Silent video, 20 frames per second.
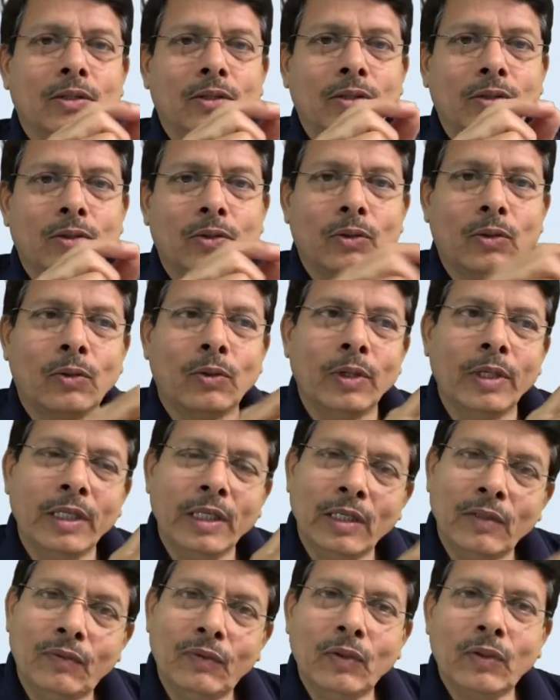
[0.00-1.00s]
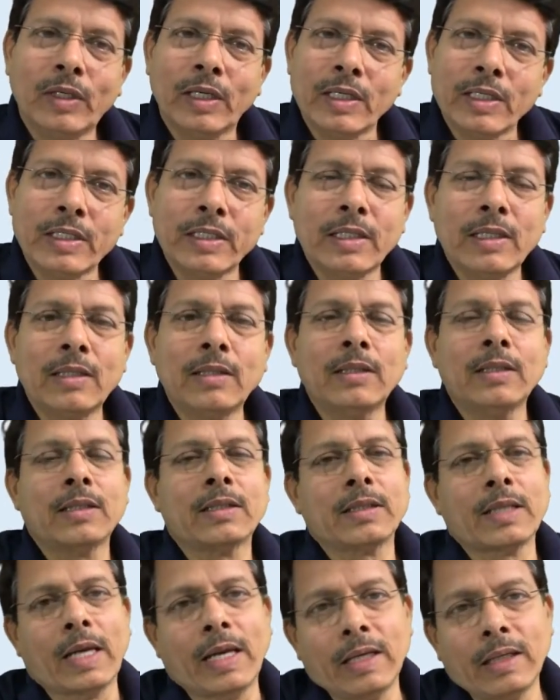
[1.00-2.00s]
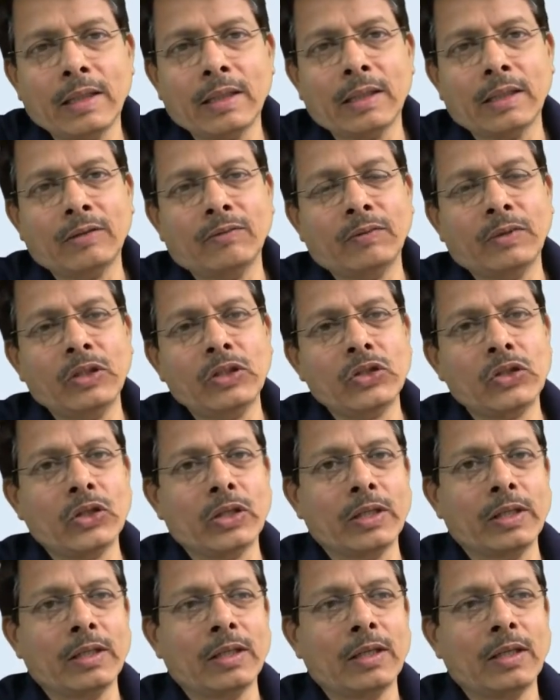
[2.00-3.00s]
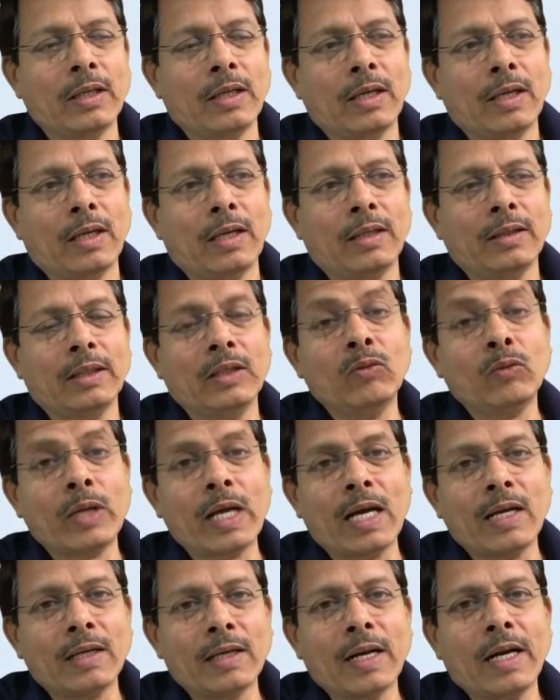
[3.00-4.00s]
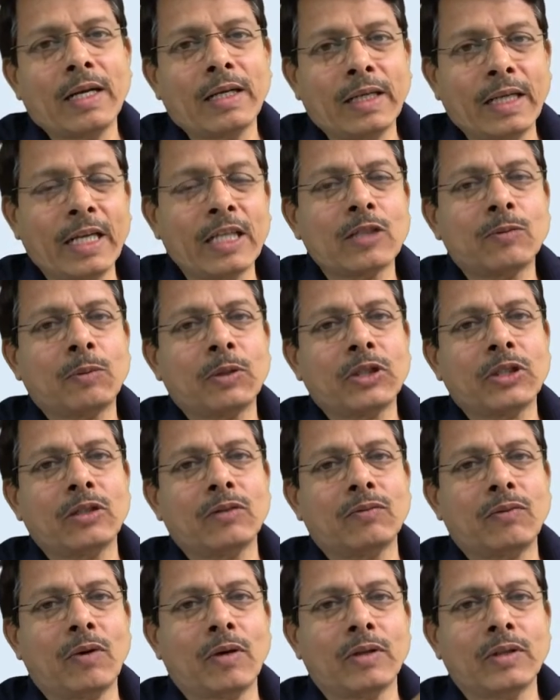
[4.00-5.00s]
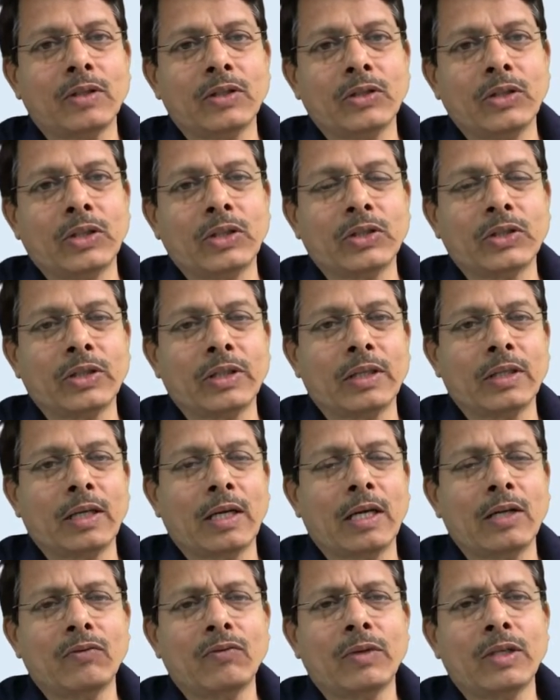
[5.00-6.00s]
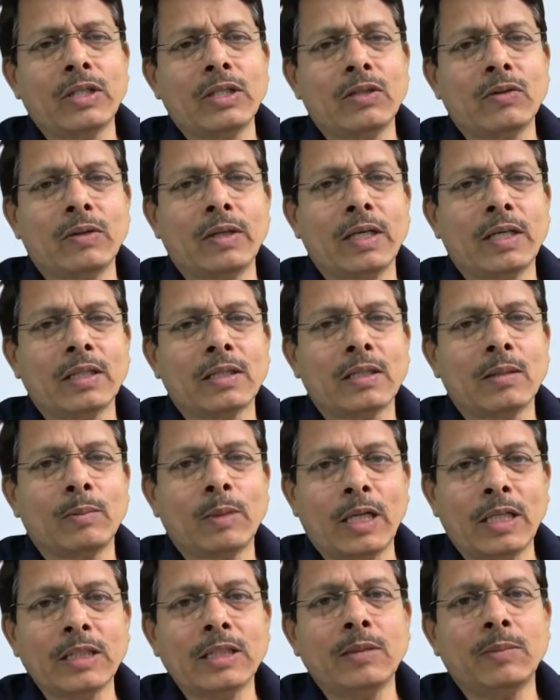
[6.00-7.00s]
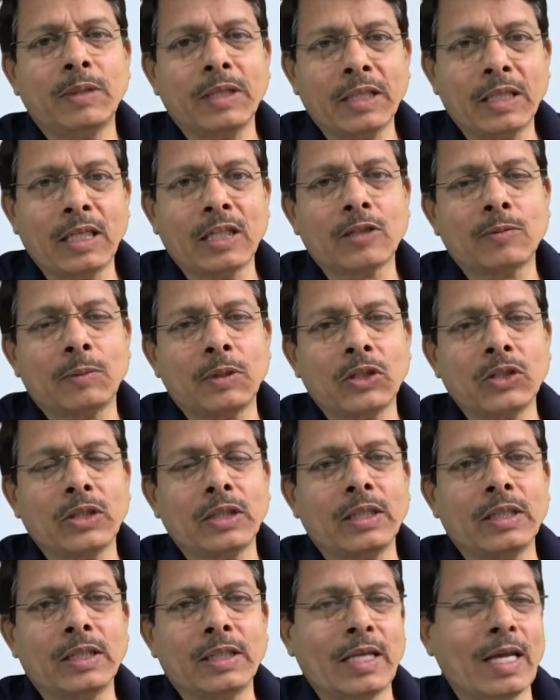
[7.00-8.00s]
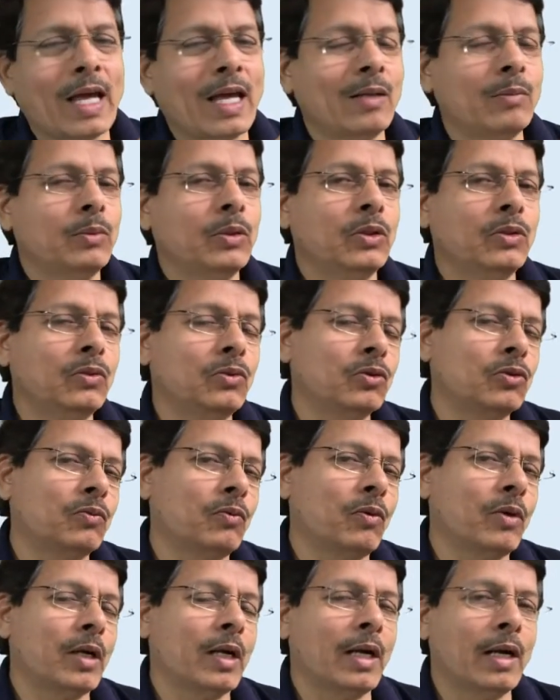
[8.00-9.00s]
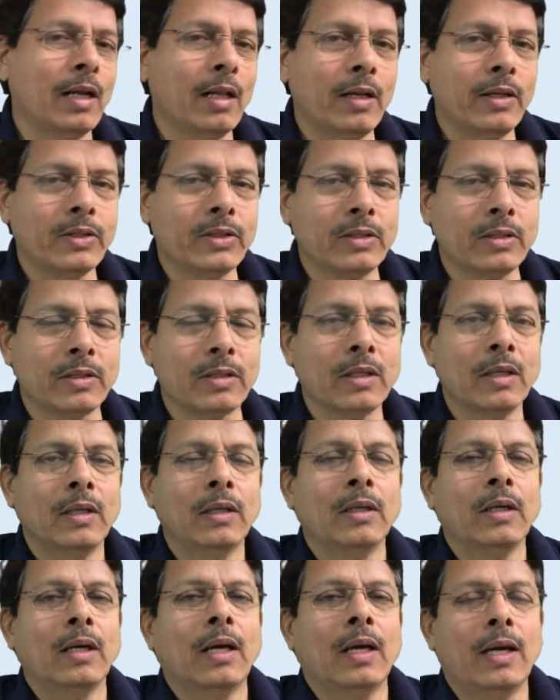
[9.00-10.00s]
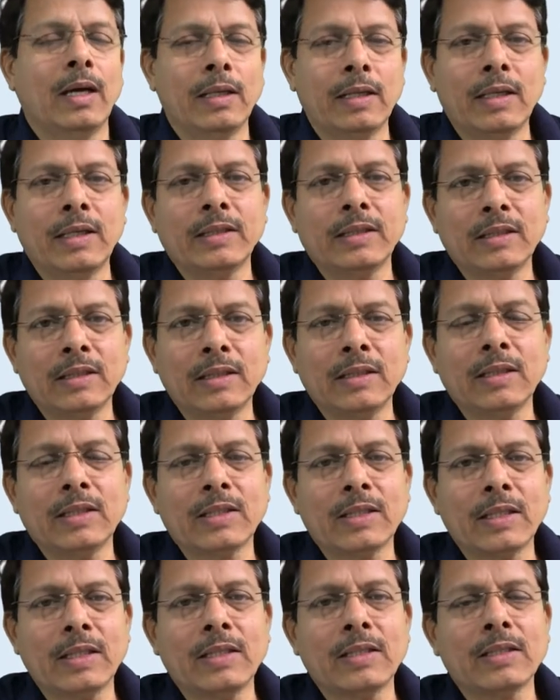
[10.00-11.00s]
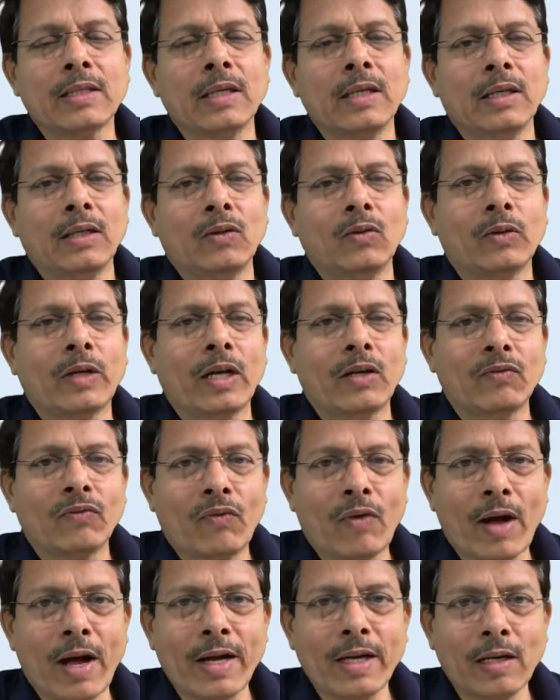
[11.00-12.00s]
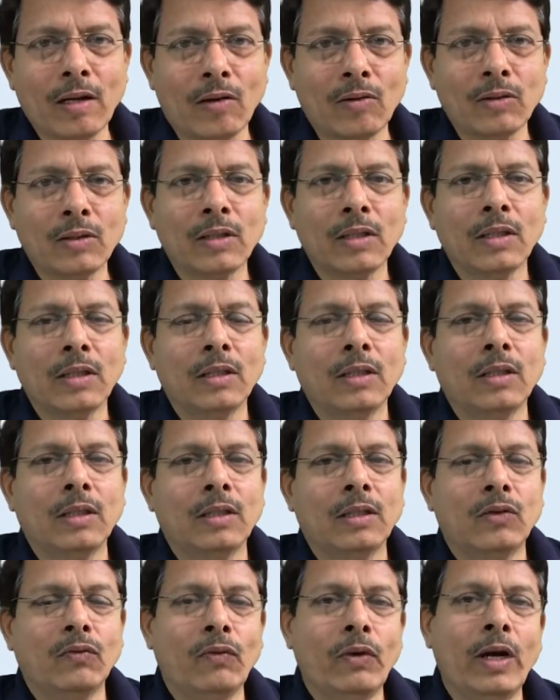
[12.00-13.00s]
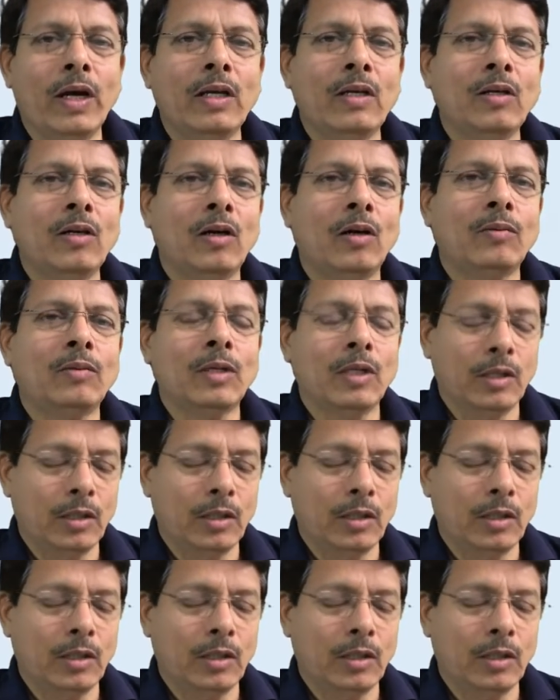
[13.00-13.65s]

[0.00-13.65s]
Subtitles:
So if you consider this sign convention, you can write expression for the junction, and once you get some algebraic expression, it can be used for analysis in the sense you can find out the value of